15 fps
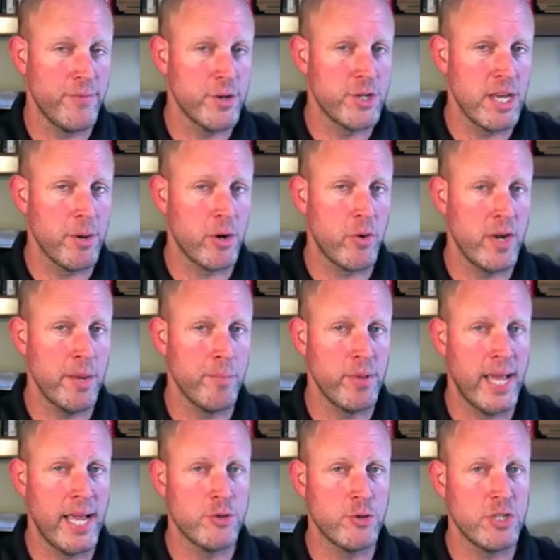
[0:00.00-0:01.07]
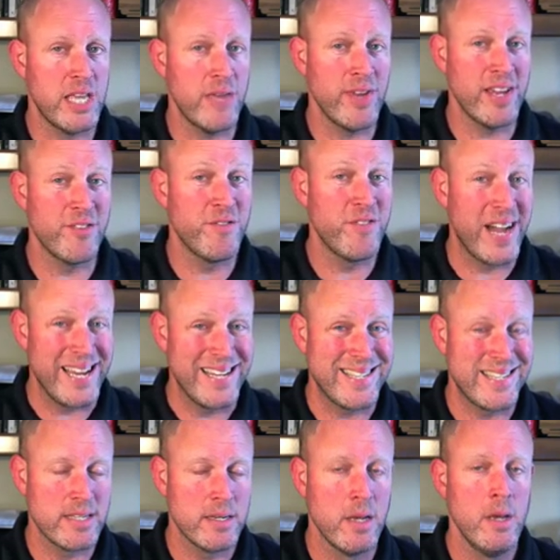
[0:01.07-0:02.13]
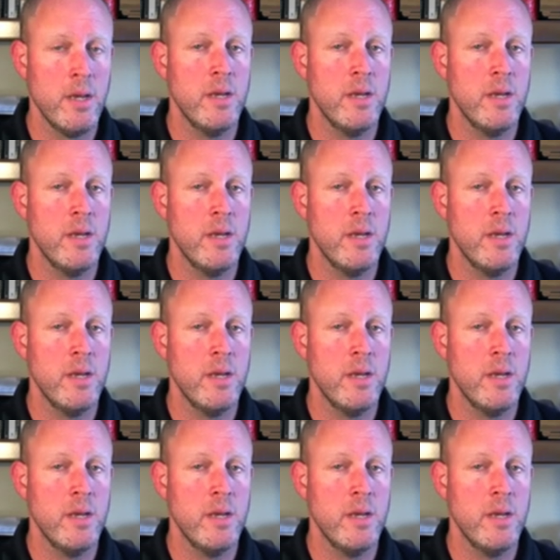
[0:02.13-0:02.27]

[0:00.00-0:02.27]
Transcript: if you're talking about creating plans or just giving advice.